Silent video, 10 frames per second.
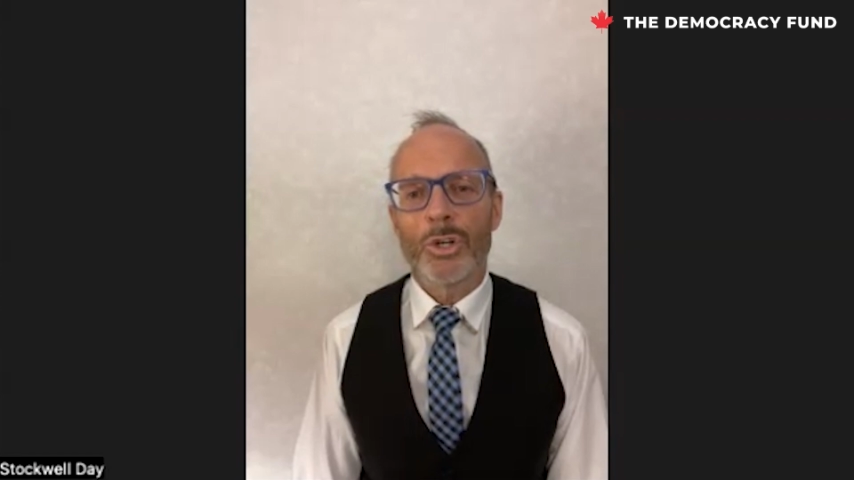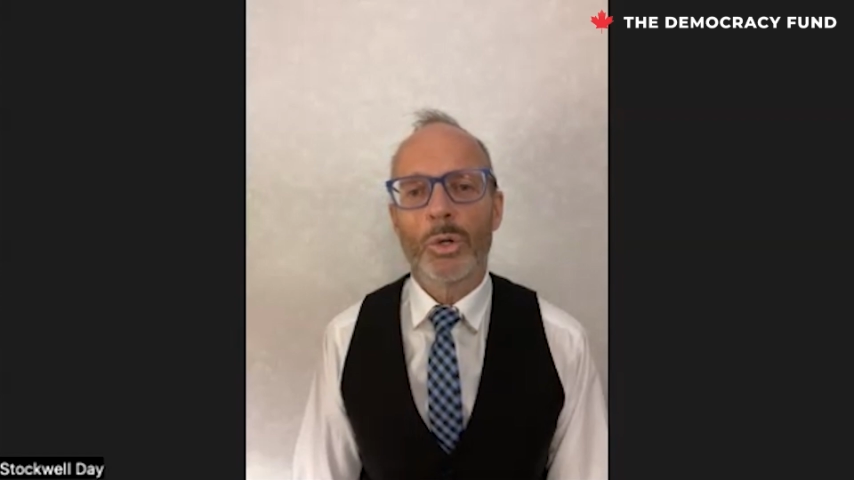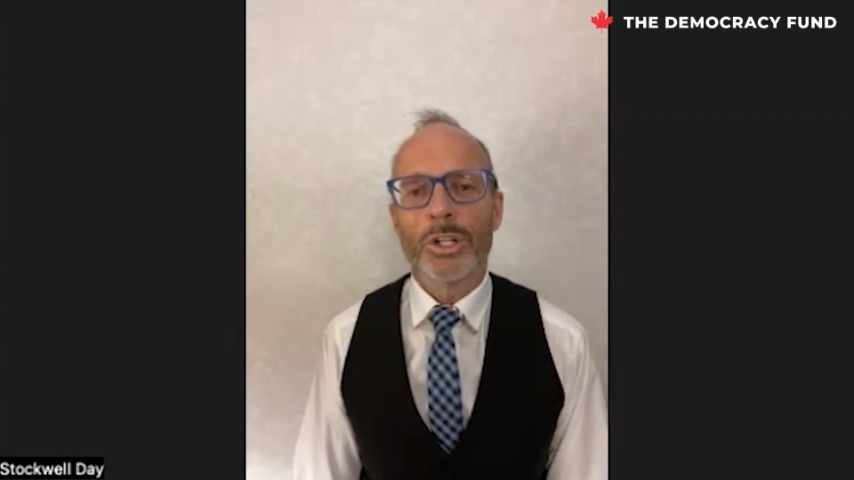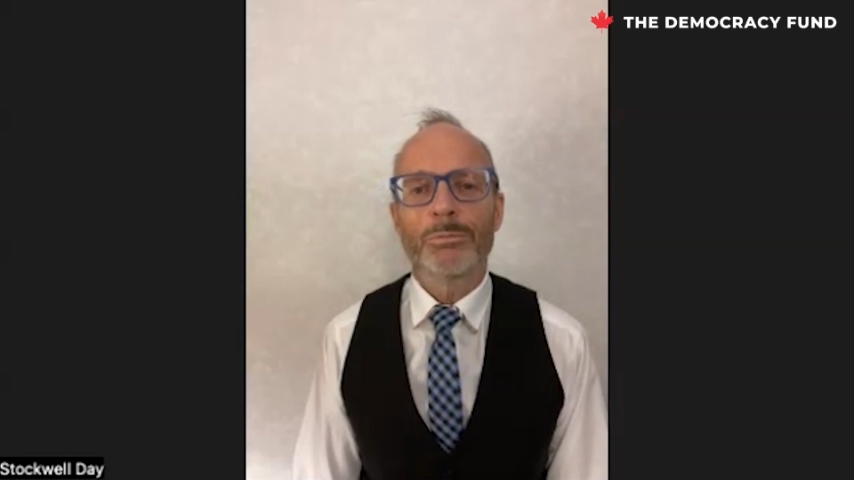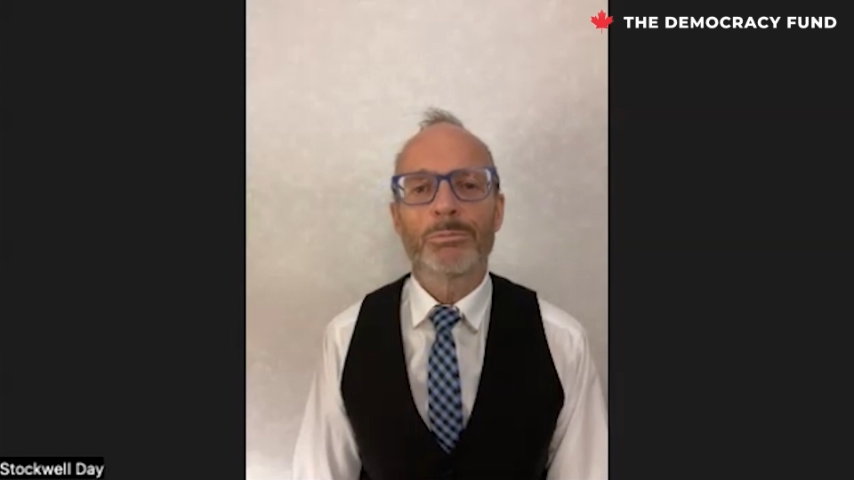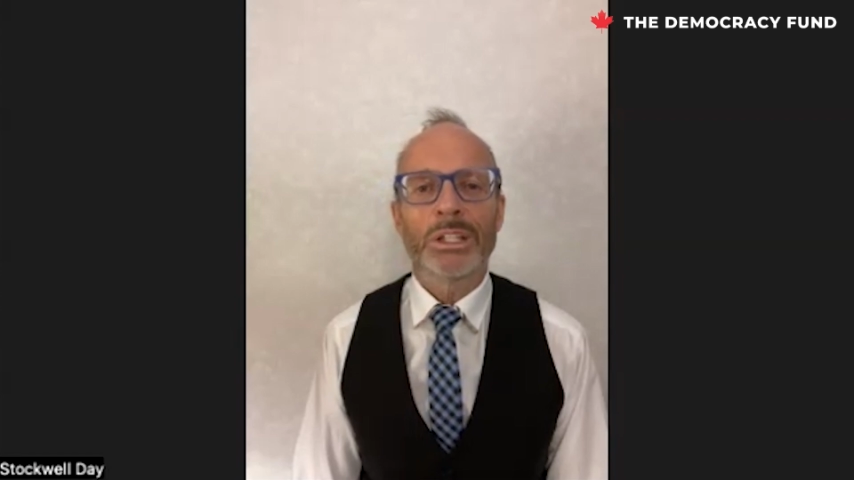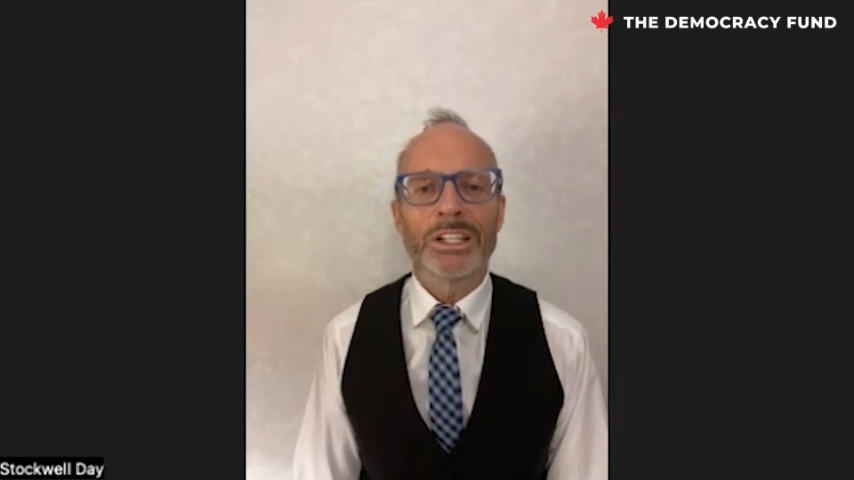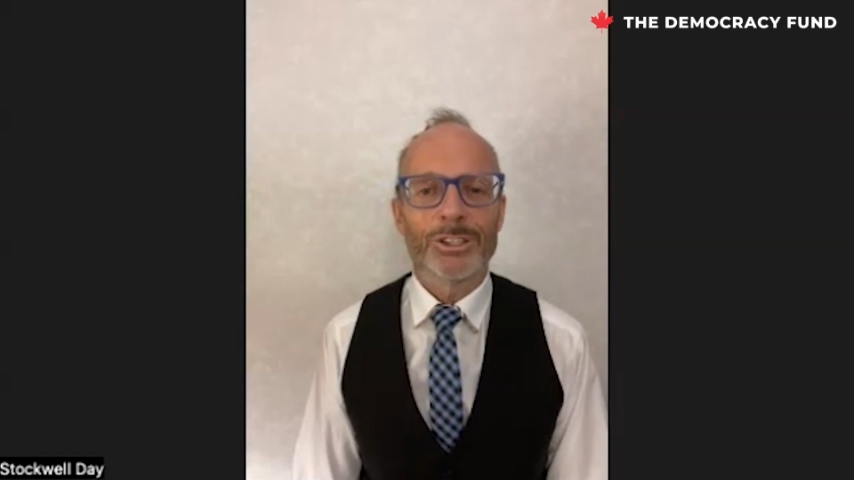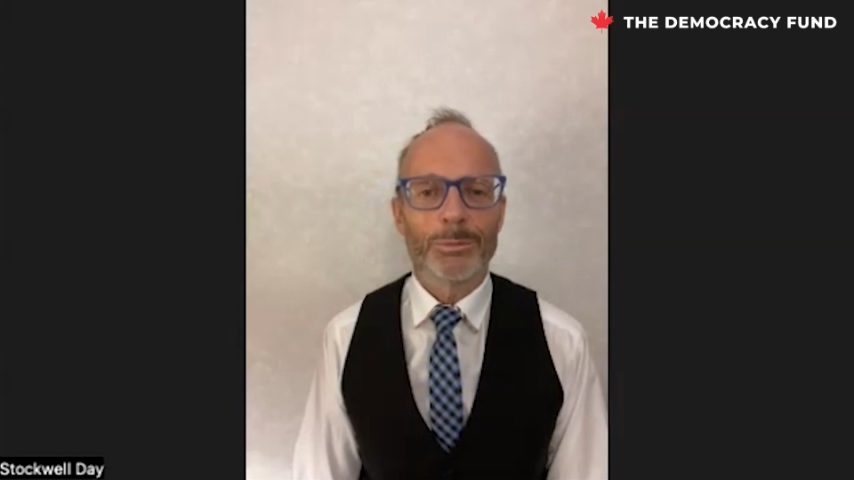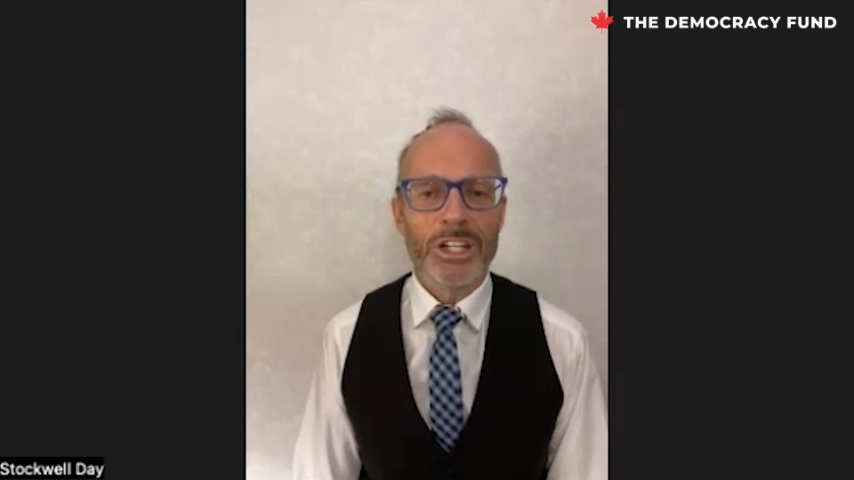holding
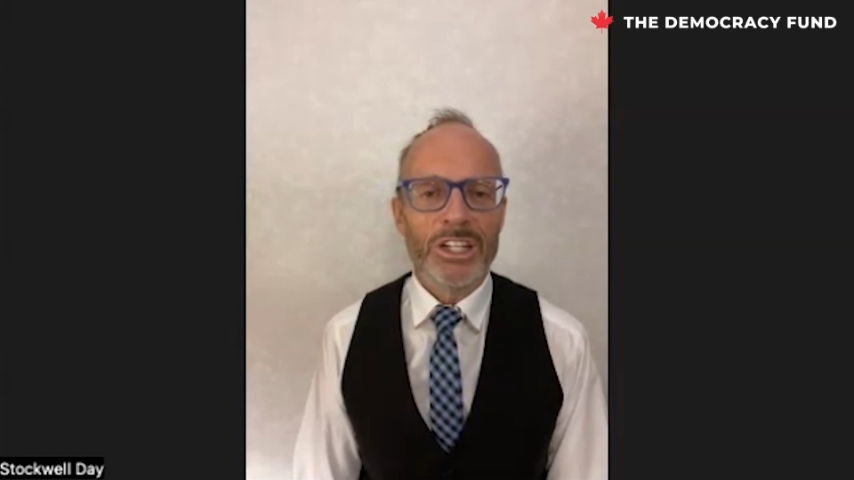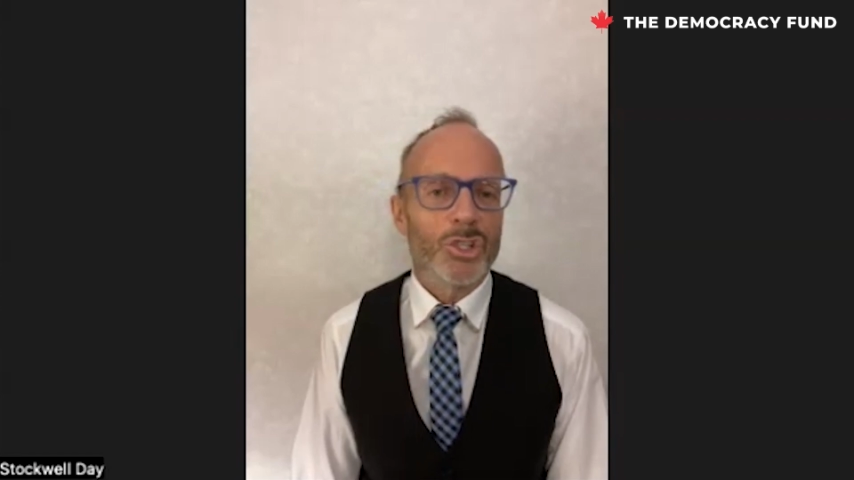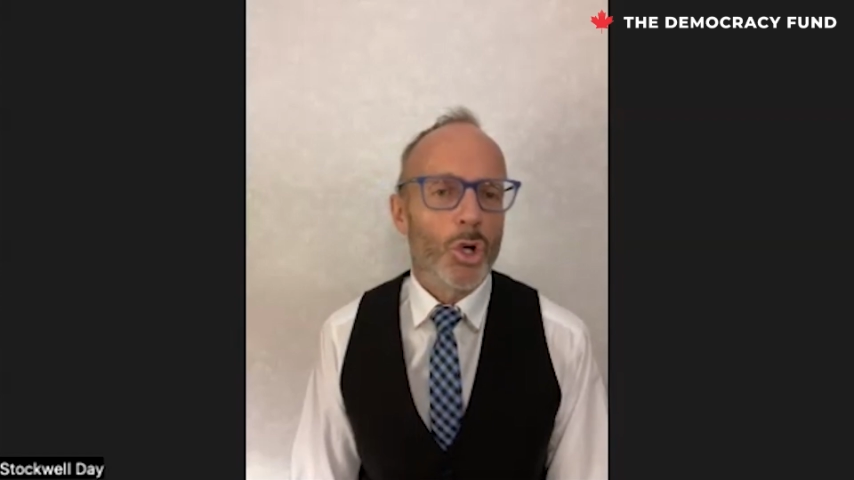political meetings,